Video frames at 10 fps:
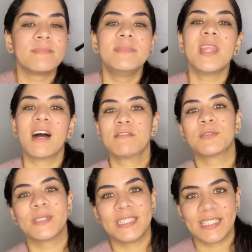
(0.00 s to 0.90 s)

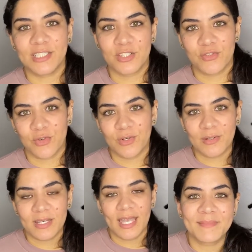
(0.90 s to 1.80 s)
not fully in
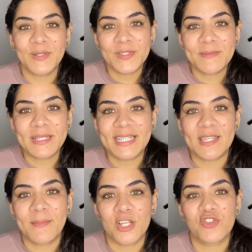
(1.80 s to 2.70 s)
control. But
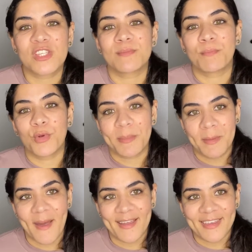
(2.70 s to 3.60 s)
ultimately, the mantras bring
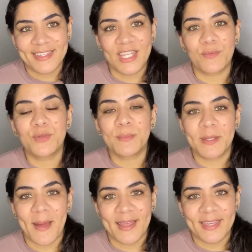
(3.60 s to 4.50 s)
me back in. They reel
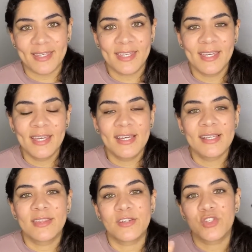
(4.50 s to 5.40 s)
me back in.
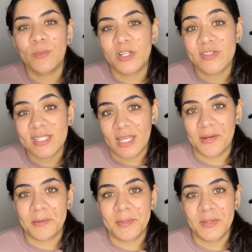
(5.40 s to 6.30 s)
There are two mantras that
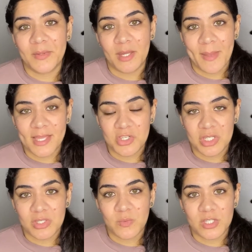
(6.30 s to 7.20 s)
I repeat when I'm
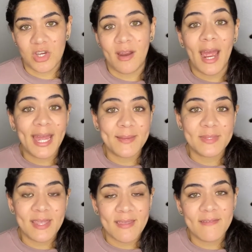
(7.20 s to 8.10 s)
anxious, which are: I
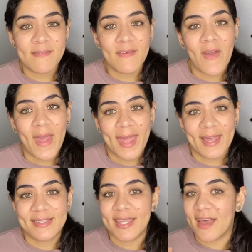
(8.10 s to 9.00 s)
am safe
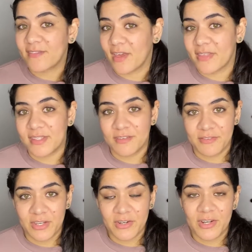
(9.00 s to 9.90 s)
and I have nothing to
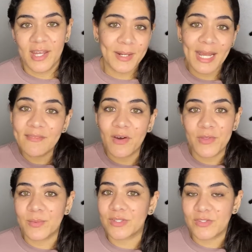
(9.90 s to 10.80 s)
fear. But I have
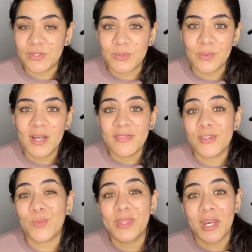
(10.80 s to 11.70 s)
other ones too.
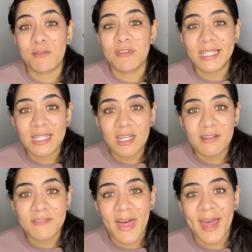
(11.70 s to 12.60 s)
There's one that I really
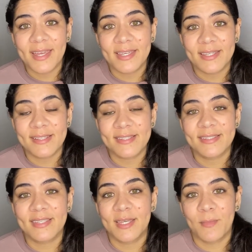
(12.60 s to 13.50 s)
love that
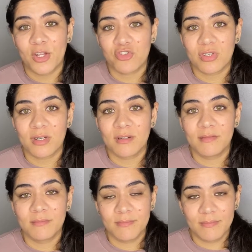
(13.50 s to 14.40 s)
is a mantra